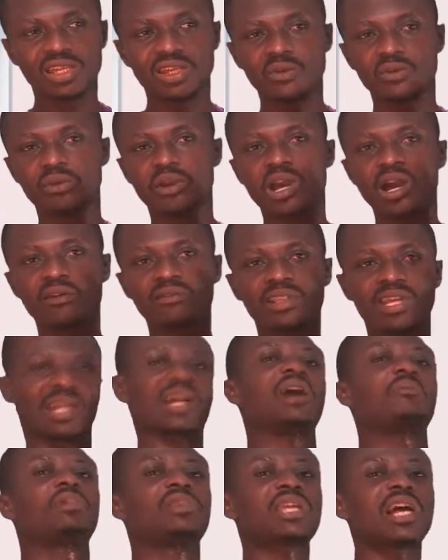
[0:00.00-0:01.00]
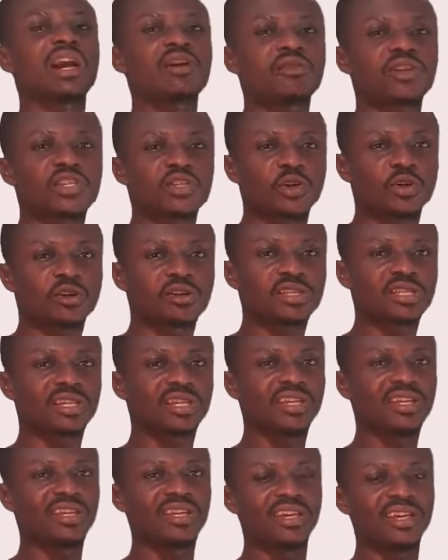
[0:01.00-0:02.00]
we have the capital resource,
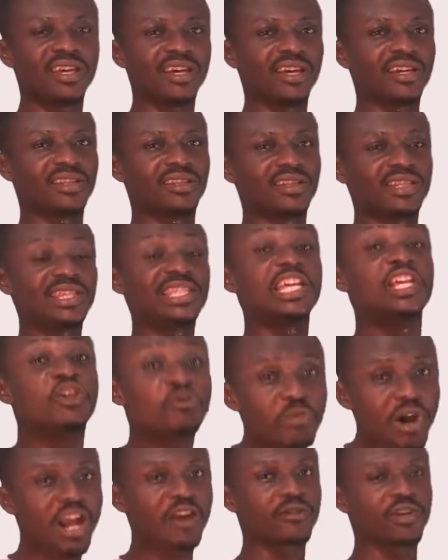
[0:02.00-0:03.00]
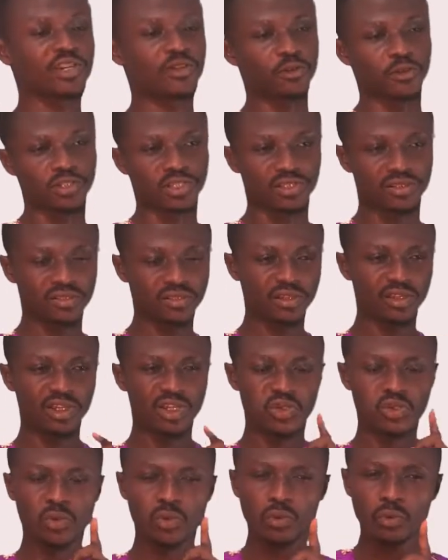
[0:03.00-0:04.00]
and the human resource.
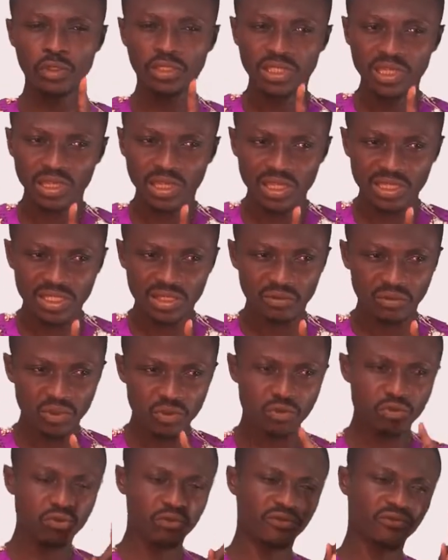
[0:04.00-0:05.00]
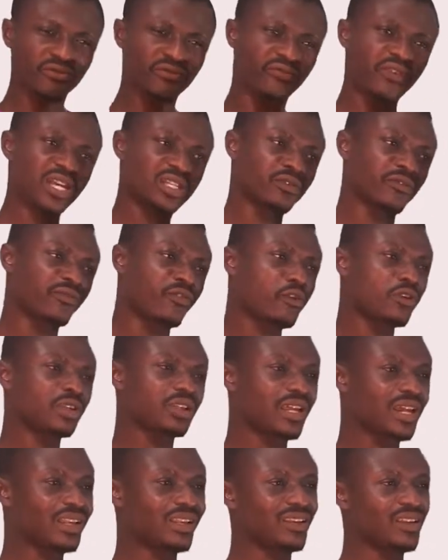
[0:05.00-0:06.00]
So we will first of all
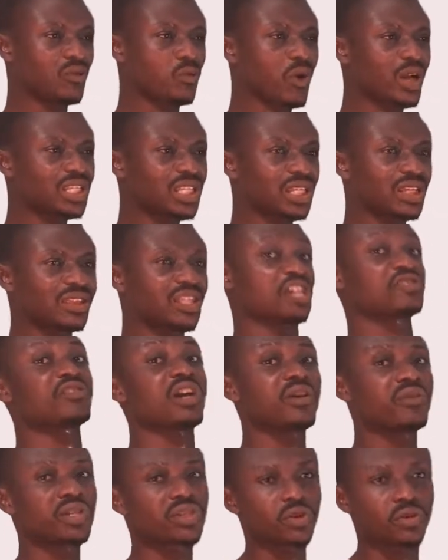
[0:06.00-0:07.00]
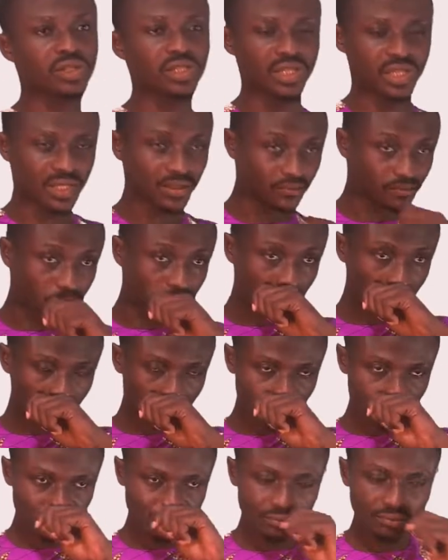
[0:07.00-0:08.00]
take what natural resource is.
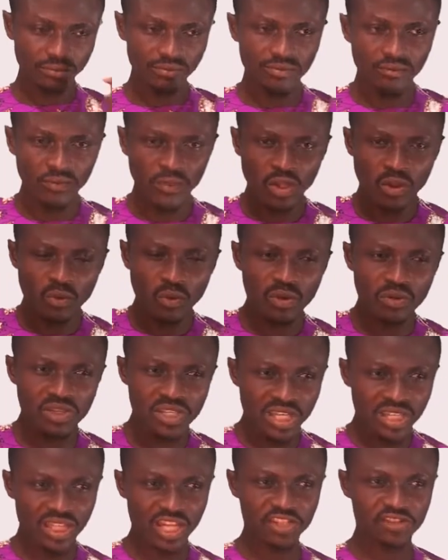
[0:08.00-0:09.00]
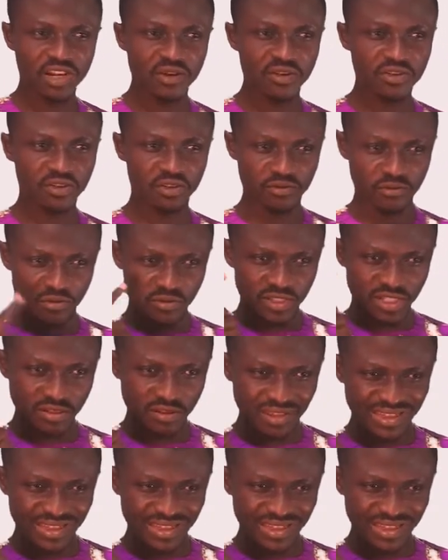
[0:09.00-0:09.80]
When you say natural resource, we say